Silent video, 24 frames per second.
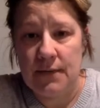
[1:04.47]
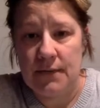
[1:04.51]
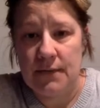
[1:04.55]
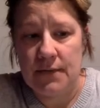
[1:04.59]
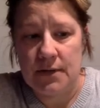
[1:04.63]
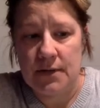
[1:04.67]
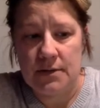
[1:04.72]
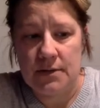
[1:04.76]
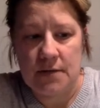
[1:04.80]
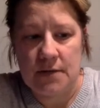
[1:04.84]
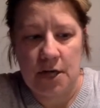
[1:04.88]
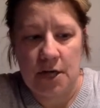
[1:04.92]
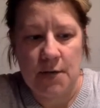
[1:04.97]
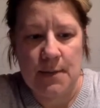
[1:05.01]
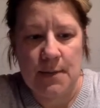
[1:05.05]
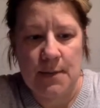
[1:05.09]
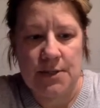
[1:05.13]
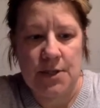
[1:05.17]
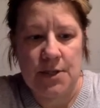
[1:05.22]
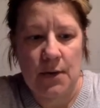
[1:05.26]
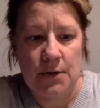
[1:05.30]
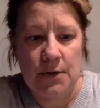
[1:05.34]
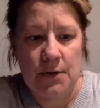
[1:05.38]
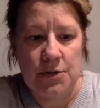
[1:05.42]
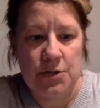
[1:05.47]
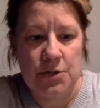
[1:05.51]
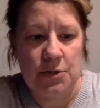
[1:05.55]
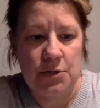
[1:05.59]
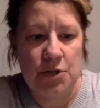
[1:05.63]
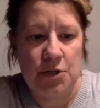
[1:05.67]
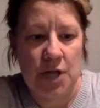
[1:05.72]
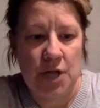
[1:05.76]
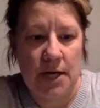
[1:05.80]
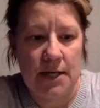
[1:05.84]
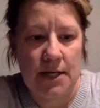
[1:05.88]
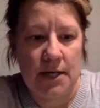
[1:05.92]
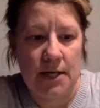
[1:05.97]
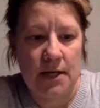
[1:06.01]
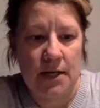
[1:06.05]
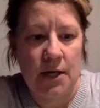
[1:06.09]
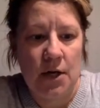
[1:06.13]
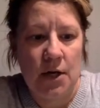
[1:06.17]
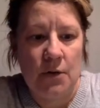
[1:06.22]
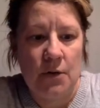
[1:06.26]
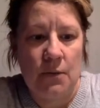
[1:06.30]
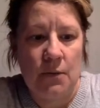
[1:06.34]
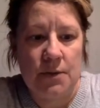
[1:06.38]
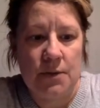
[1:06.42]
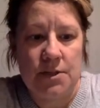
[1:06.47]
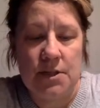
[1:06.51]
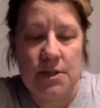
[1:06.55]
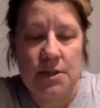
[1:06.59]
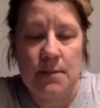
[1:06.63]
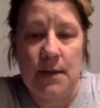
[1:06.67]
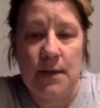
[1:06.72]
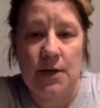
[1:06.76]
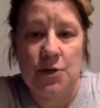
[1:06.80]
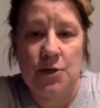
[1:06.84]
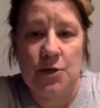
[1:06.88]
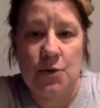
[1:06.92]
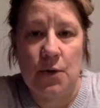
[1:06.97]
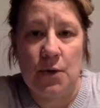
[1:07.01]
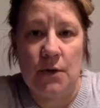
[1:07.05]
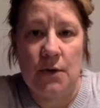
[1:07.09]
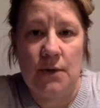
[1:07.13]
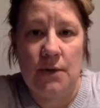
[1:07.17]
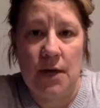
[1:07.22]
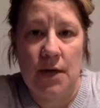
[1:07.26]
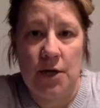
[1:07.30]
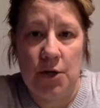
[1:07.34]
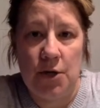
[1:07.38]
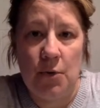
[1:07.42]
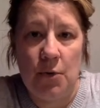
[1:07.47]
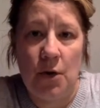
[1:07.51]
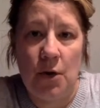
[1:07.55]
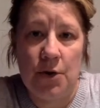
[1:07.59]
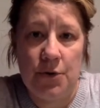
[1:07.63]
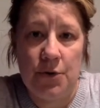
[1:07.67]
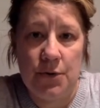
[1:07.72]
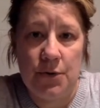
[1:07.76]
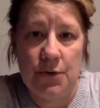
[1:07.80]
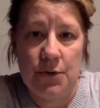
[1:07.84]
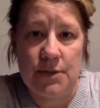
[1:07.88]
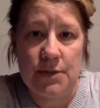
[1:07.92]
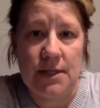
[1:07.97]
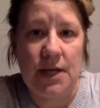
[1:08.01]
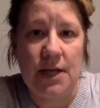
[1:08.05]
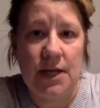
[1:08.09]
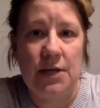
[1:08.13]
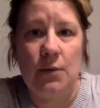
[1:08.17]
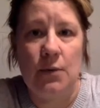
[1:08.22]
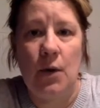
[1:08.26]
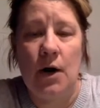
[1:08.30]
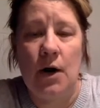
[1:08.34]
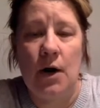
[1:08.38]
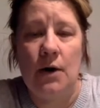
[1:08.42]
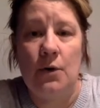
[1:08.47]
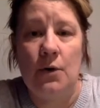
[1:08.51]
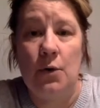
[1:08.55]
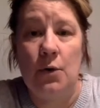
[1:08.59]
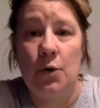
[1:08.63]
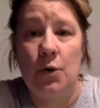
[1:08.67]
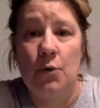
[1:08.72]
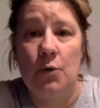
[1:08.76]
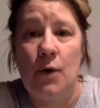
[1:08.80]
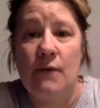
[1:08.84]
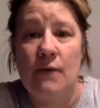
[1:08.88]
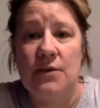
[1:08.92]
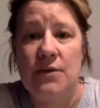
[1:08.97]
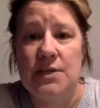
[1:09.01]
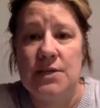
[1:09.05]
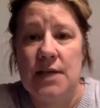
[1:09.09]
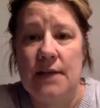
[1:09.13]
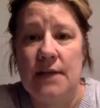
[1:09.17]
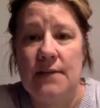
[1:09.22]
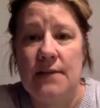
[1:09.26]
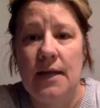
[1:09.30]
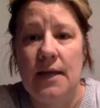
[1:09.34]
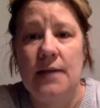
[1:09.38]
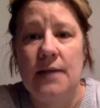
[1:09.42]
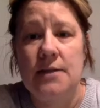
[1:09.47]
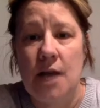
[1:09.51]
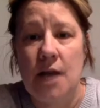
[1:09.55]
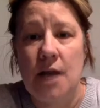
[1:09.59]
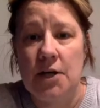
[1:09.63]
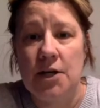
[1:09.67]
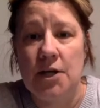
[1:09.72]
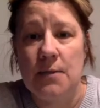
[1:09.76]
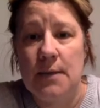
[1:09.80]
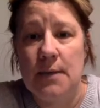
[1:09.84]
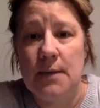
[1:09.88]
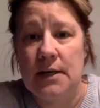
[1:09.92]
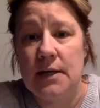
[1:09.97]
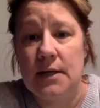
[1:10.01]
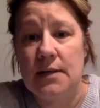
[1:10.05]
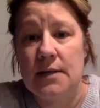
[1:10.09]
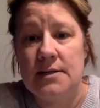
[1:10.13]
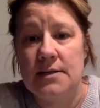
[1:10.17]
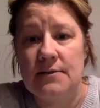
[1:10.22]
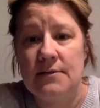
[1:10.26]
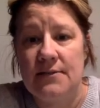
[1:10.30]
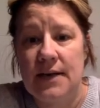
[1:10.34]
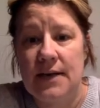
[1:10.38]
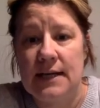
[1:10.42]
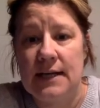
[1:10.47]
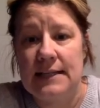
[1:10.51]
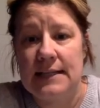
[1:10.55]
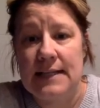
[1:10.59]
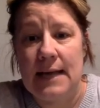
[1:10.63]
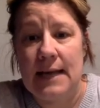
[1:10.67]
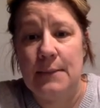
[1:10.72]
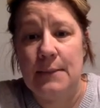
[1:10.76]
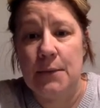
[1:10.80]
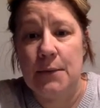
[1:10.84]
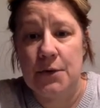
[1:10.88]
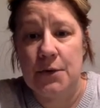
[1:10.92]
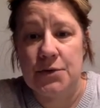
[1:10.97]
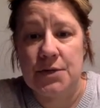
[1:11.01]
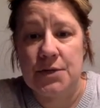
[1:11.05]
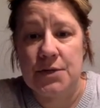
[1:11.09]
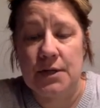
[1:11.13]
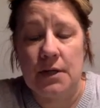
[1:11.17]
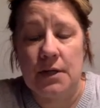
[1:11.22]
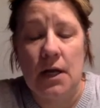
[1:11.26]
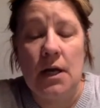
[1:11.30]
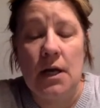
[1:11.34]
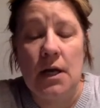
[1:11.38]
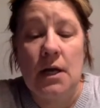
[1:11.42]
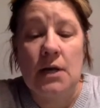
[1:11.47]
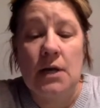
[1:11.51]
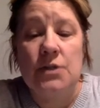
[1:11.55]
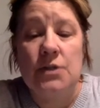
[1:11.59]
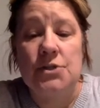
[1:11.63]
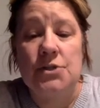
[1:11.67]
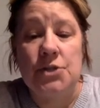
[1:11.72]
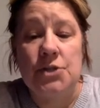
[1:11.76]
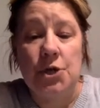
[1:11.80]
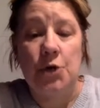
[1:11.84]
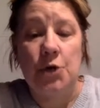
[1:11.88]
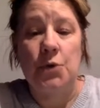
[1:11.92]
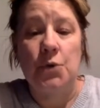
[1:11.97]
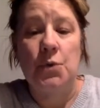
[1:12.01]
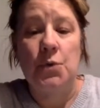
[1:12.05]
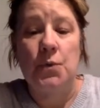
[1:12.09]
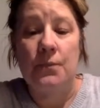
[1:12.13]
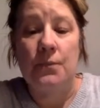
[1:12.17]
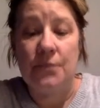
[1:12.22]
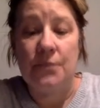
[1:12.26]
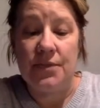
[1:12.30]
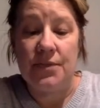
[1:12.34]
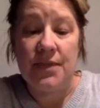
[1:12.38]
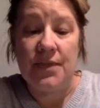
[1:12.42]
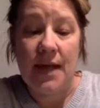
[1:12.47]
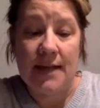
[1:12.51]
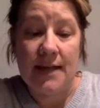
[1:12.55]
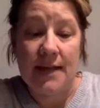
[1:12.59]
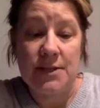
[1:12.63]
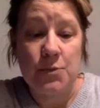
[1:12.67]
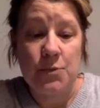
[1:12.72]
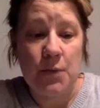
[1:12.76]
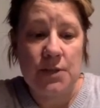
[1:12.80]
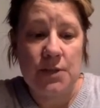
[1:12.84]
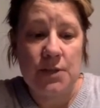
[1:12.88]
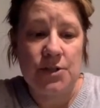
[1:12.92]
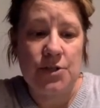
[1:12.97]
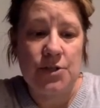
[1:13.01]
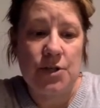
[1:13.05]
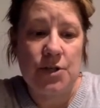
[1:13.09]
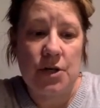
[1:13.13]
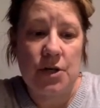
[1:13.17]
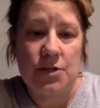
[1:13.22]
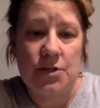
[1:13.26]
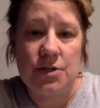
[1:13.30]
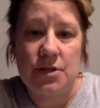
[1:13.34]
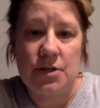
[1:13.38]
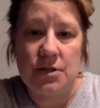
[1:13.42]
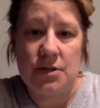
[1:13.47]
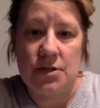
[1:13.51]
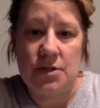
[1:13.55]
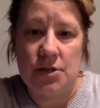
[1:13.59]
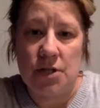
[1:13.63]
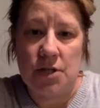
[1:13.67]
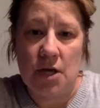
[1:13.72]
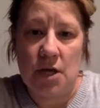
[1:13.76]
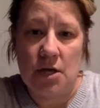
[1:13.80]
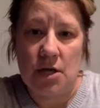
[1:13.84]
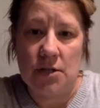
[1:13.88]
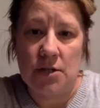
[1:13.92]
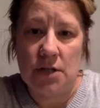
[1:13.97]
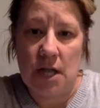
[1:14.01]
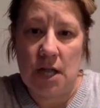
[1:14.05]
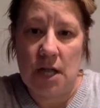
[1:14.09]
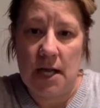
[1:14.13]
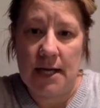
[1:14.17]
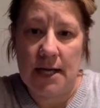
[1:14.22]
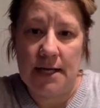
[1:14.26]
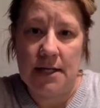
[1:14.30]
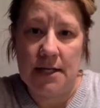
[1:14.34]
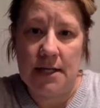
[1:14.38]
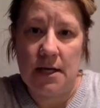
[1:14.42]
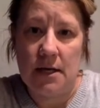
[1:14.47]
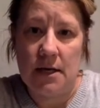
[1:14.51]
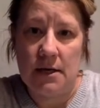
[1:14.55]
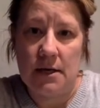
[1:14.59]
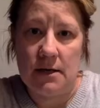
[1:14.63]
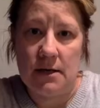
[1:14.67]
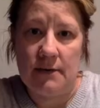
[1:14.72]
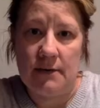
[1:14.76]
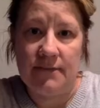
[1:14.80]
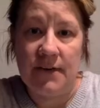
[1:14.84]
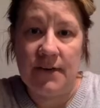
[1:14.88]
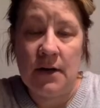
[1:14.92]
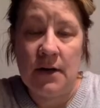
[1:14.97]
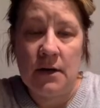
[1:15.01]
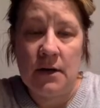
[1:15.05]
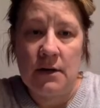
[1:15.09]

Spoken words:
that the document's going to, China, wants to make sure that you are who you say you are, or whoever signed that document is in fact that person. So that's what starts this long line of